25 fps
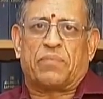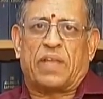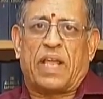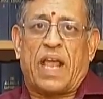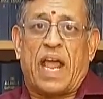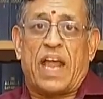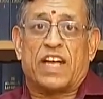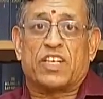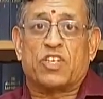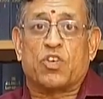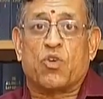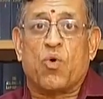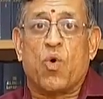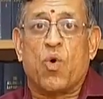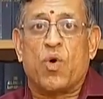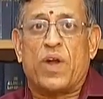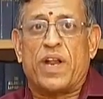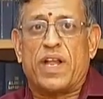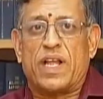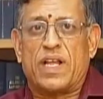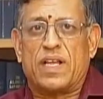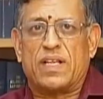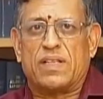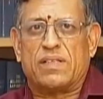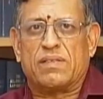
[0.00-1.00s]
cash
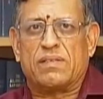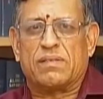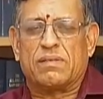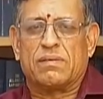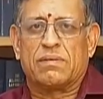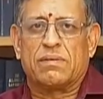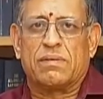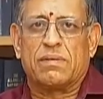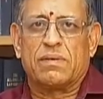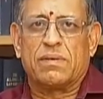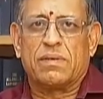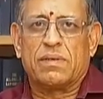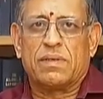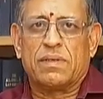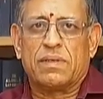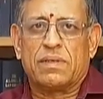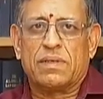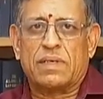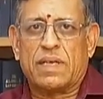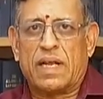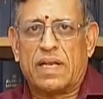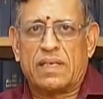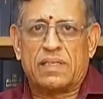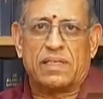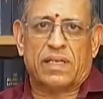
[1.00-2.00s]
hoardings,
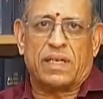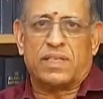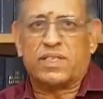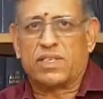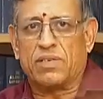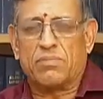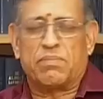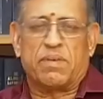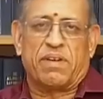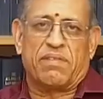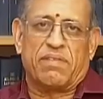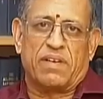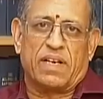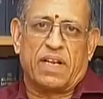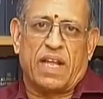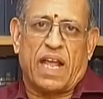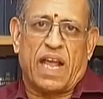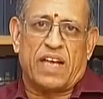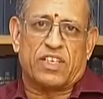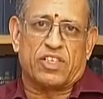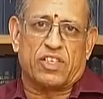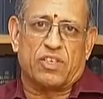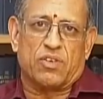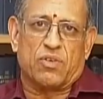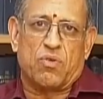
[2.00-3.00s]
transaction between
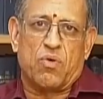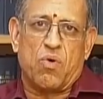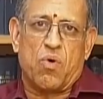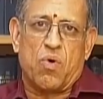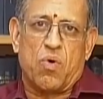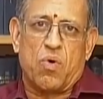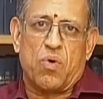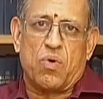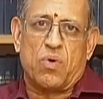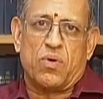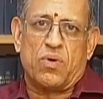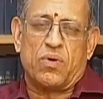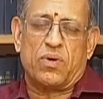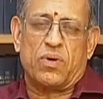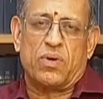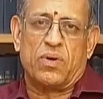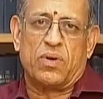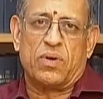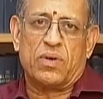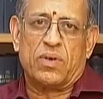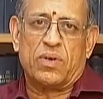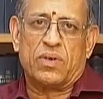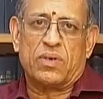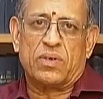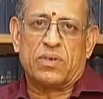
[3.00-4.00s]
cash and gold,
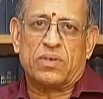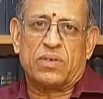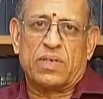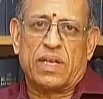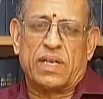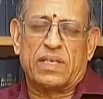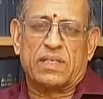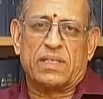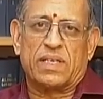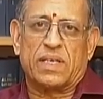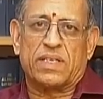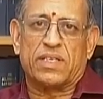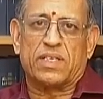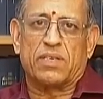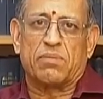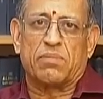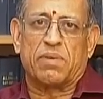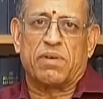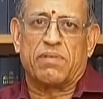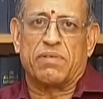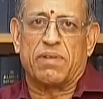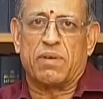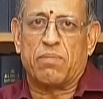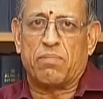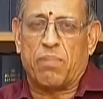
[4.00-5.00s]
transaction
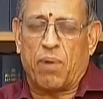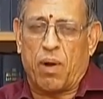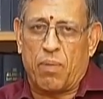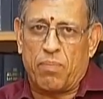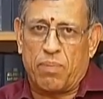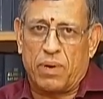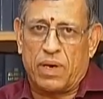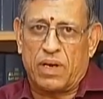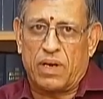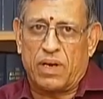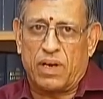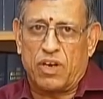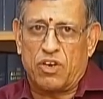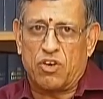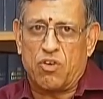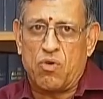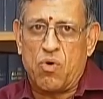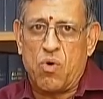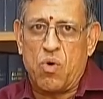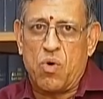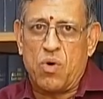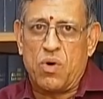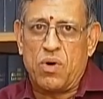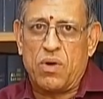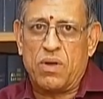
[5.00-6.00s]
between property and
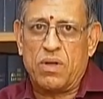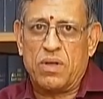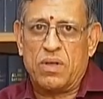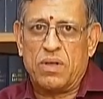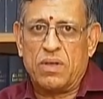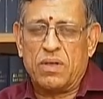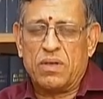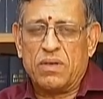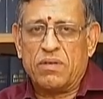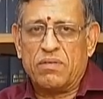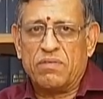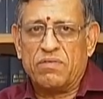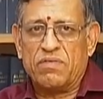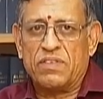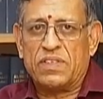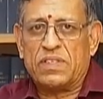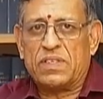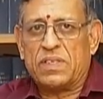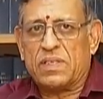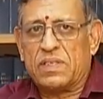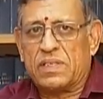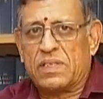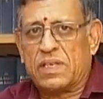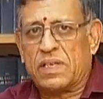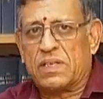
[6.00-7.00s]
gold, which
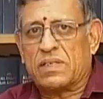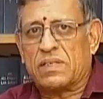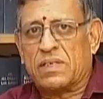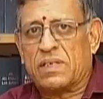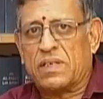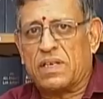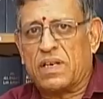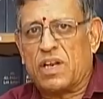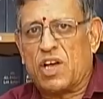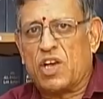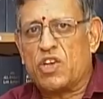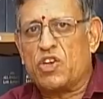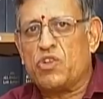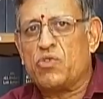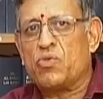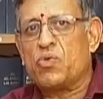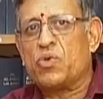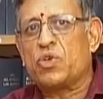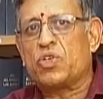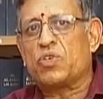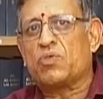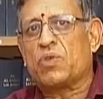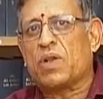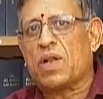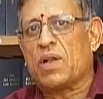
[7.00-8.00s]
resulted in
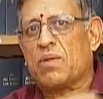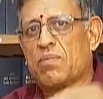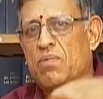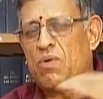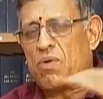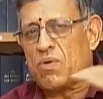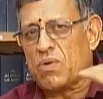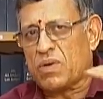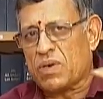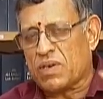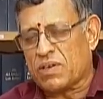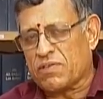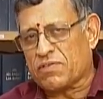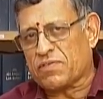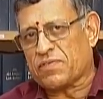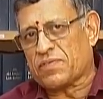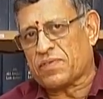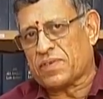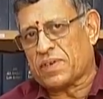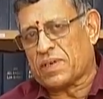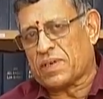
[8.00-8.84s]
unusual amount of